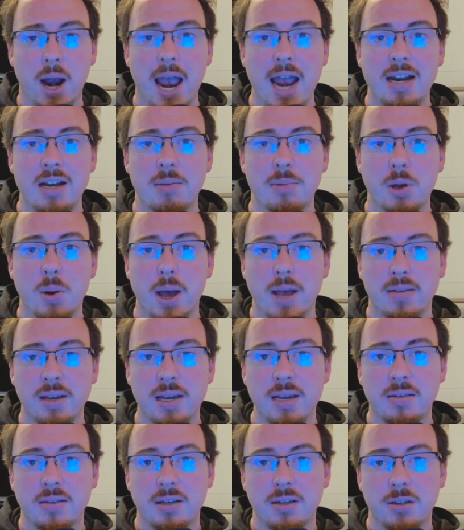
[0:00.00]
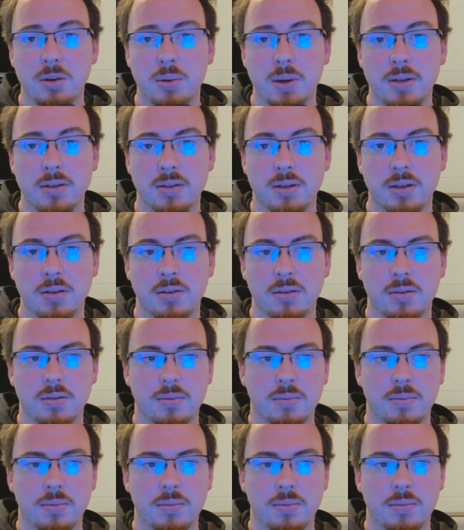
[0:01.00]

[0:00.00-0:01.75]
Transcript: AWS EC2 instance.